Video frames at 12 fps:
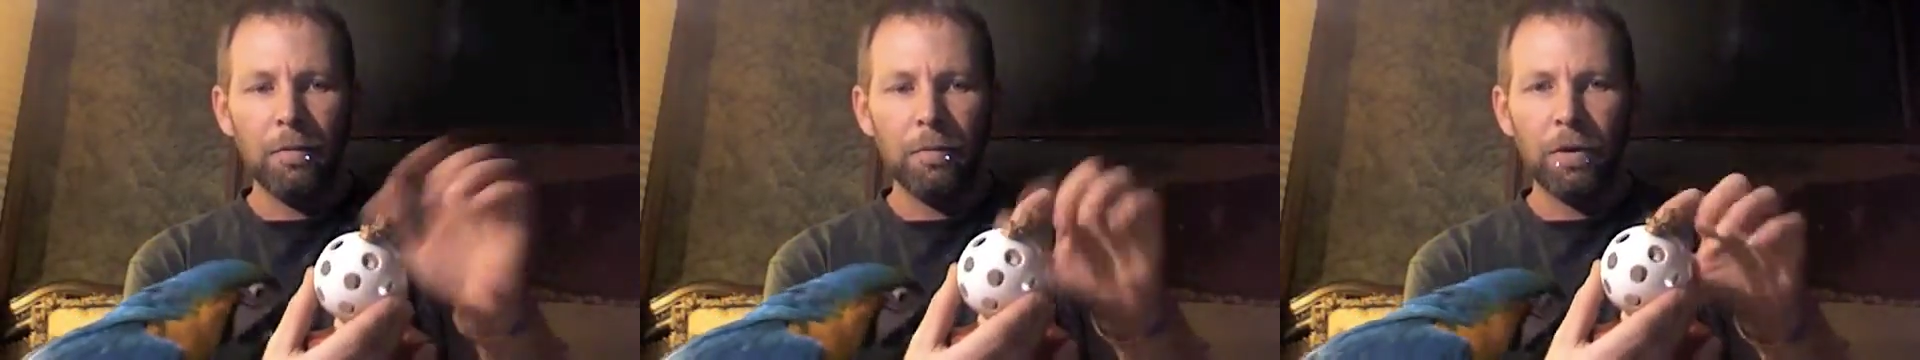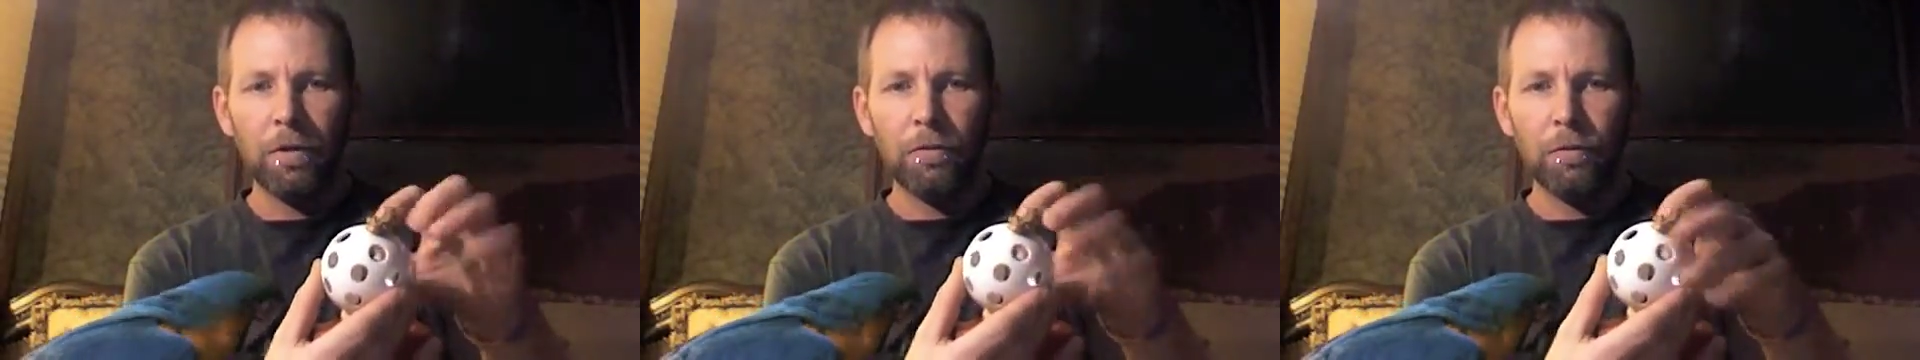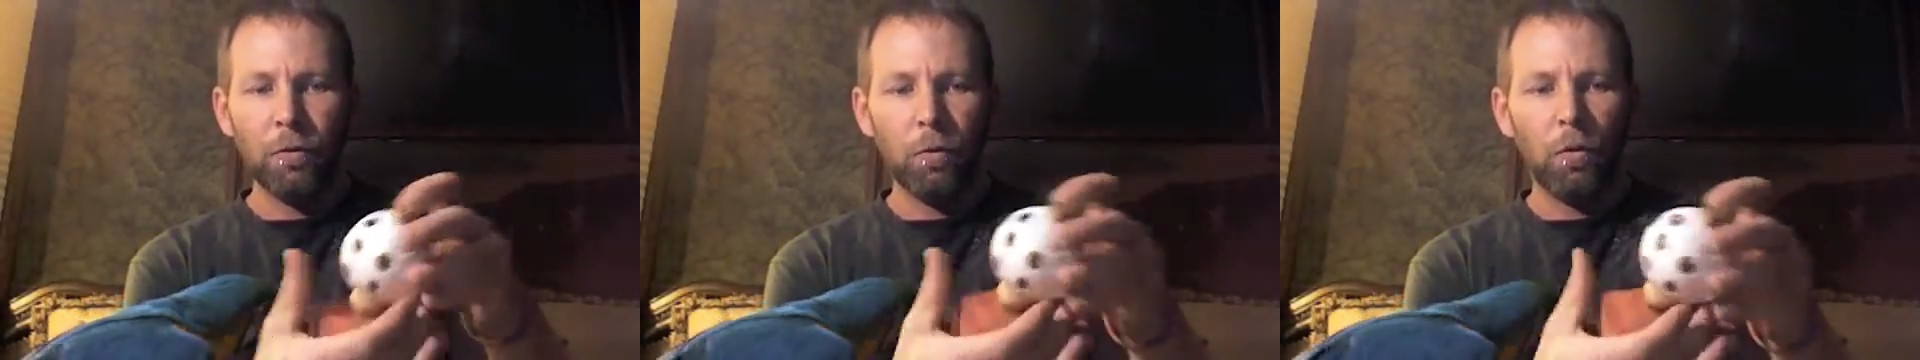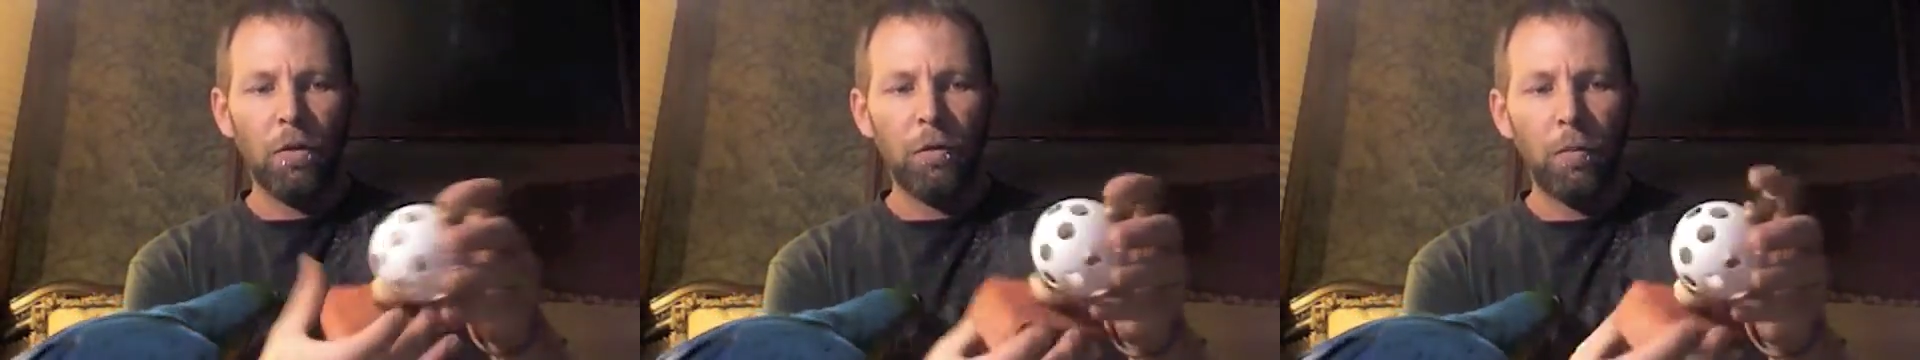put it through the
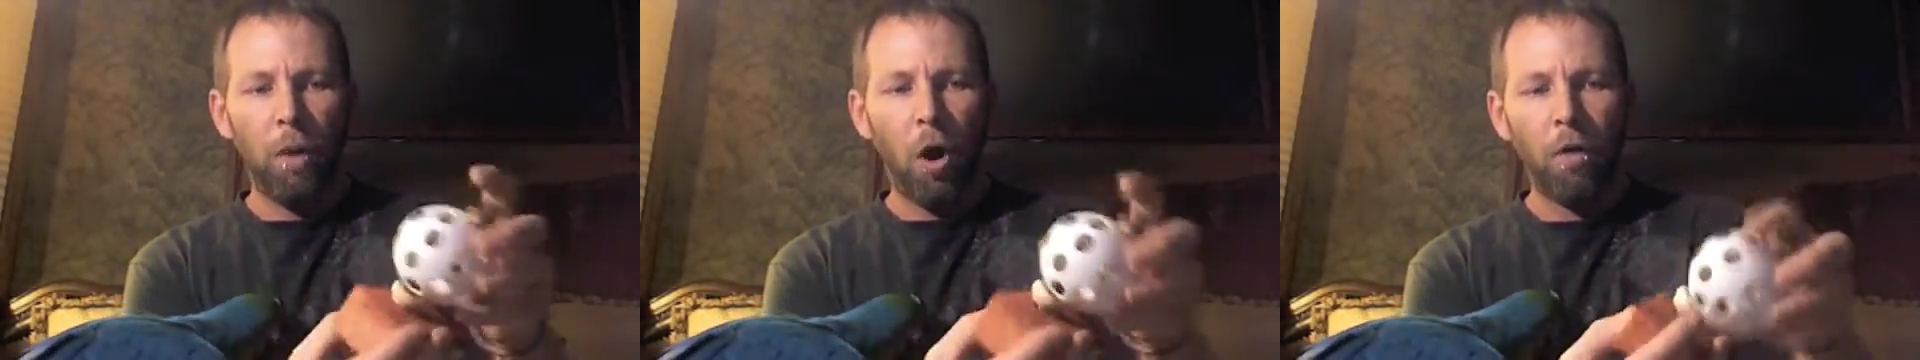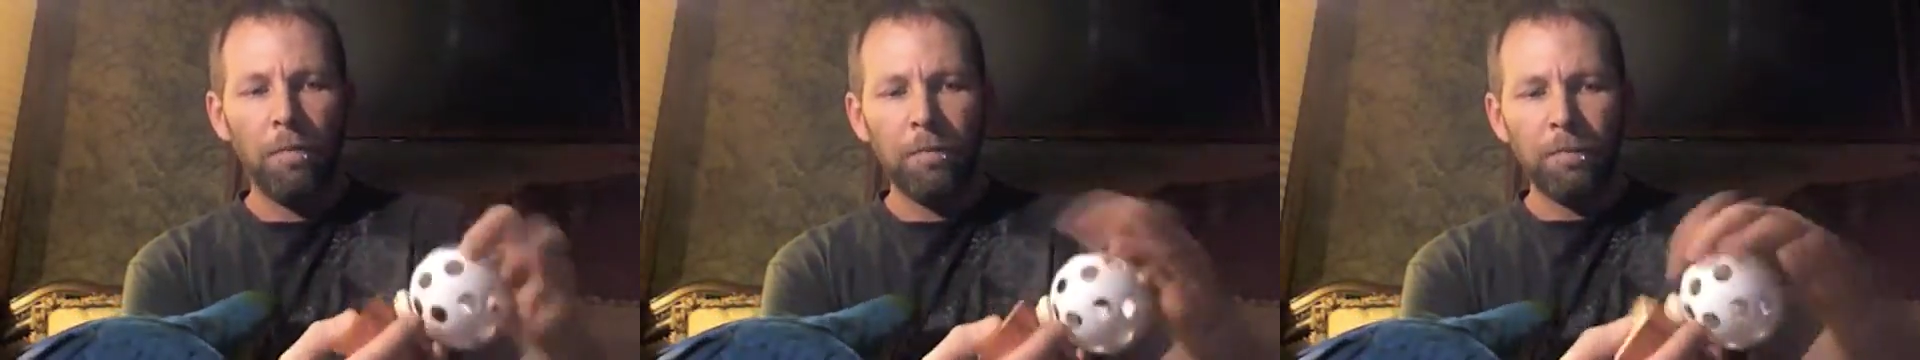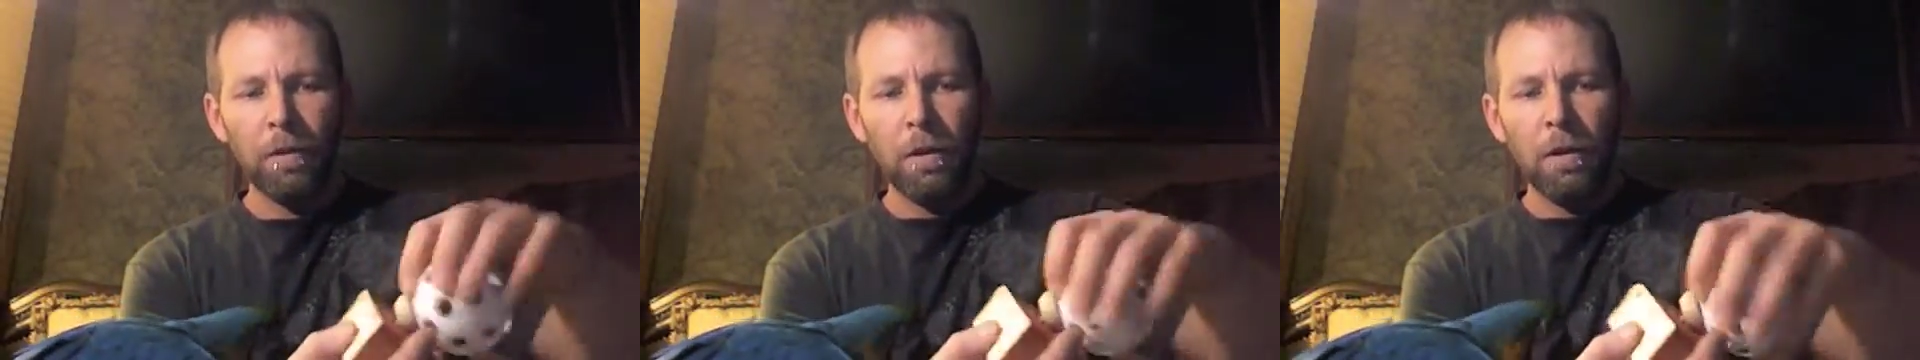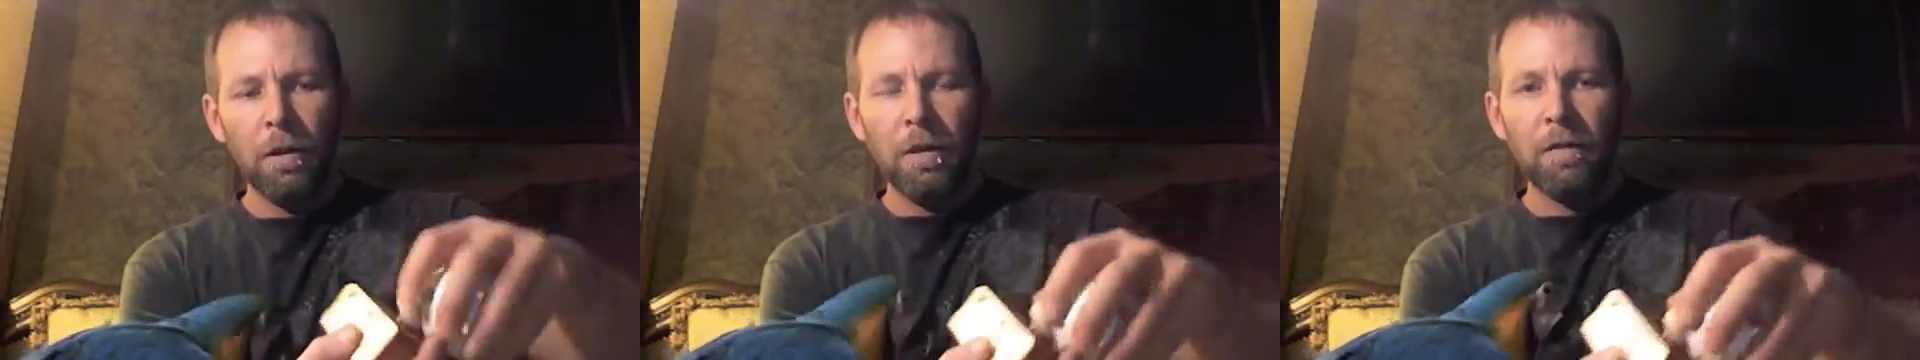wiffle ball,
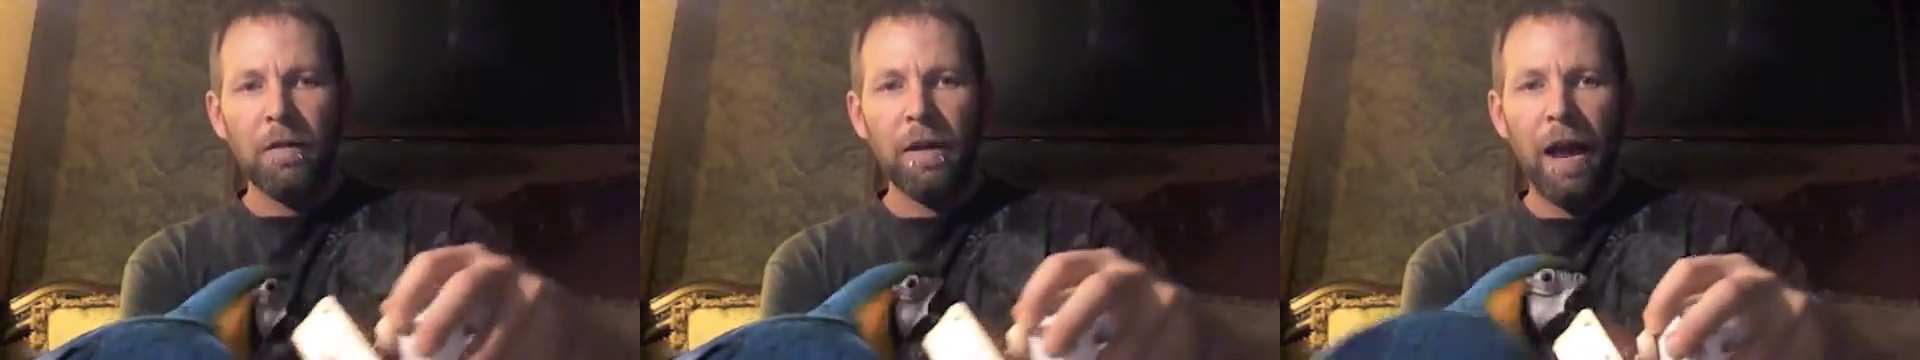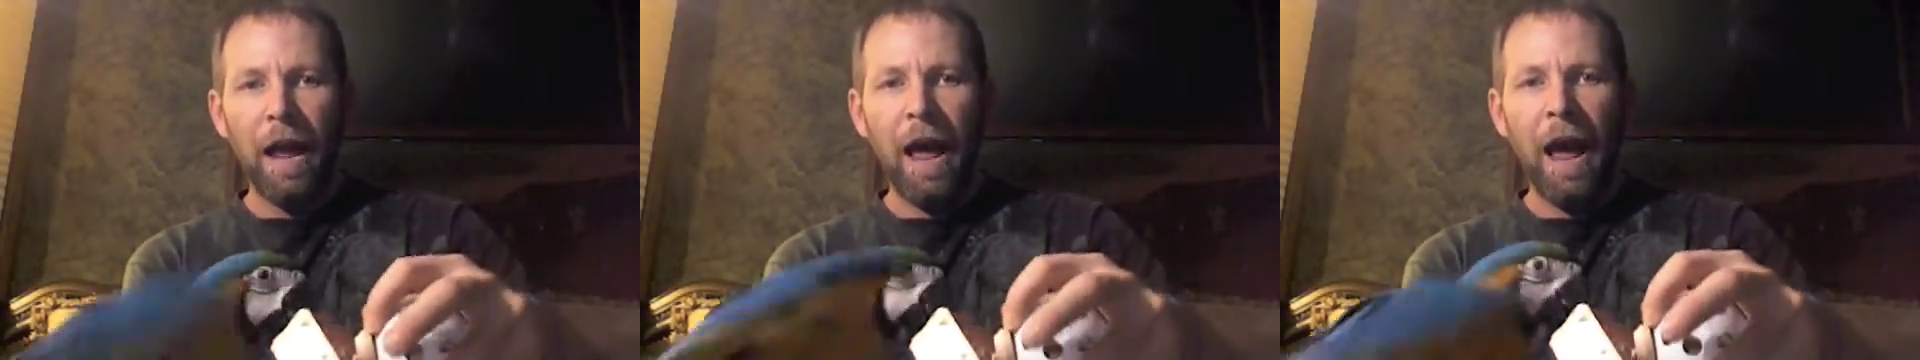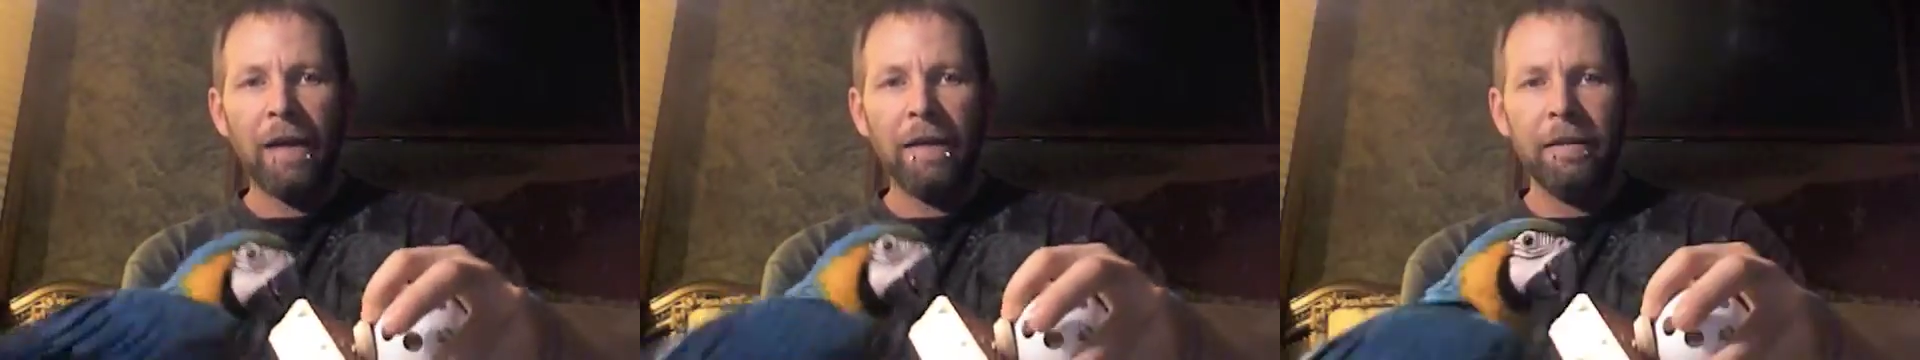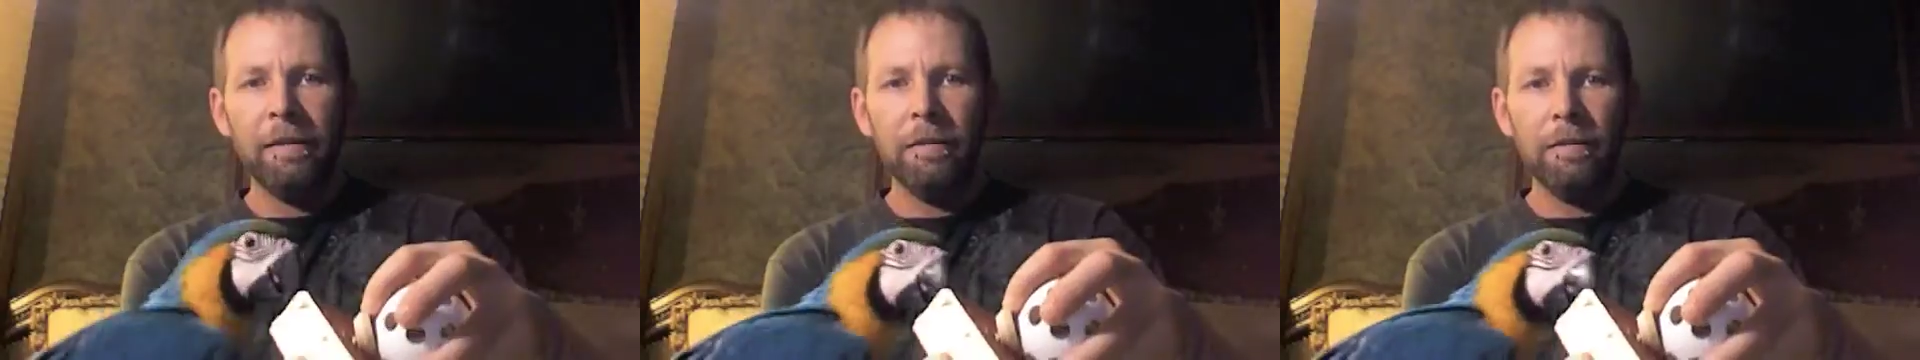then I
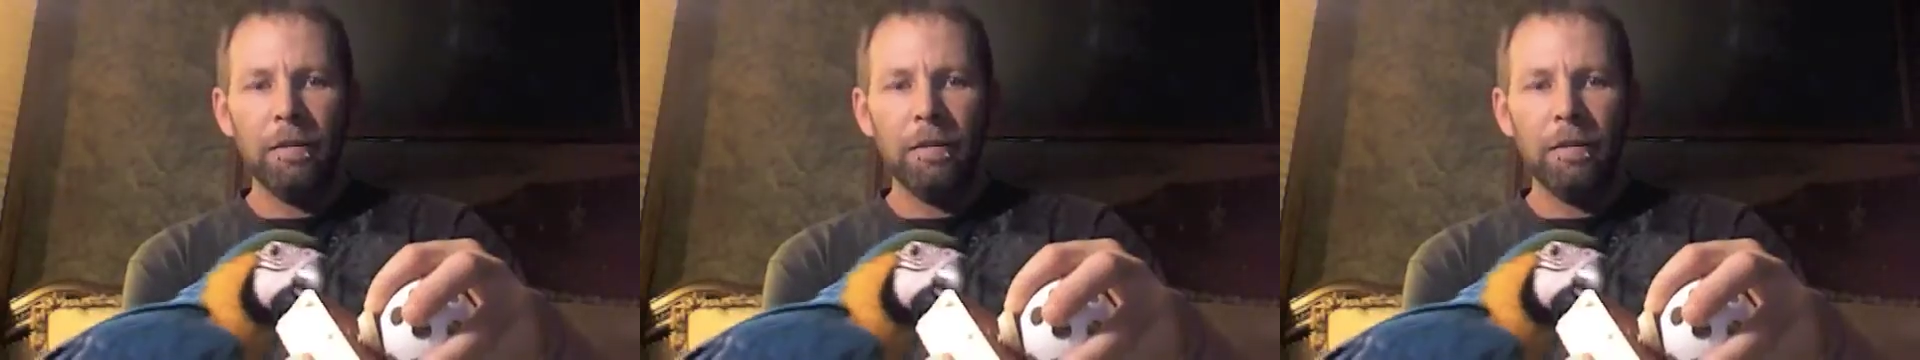added